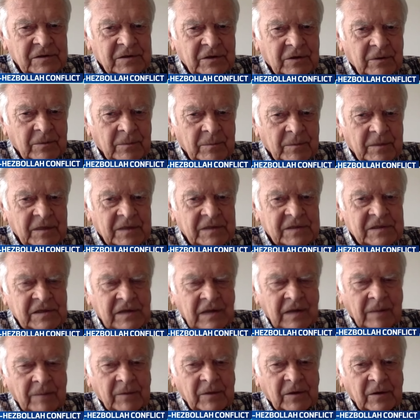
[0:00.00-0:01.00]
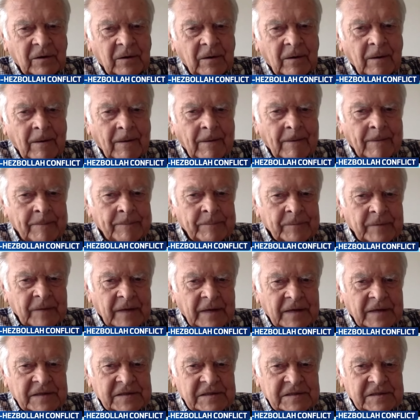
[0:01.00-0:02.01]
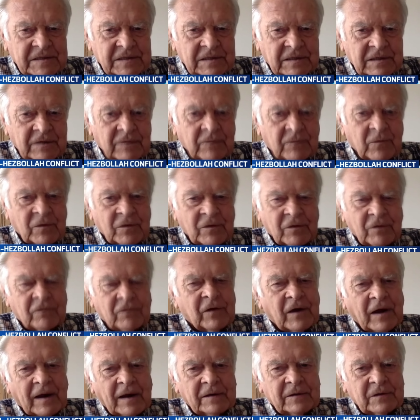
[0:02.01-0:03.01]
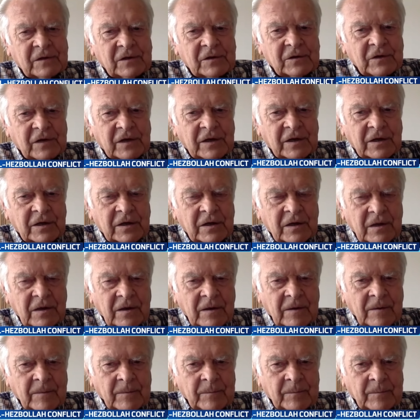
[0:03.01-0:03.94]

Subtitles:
So it means Lebanon has to live with the fact that they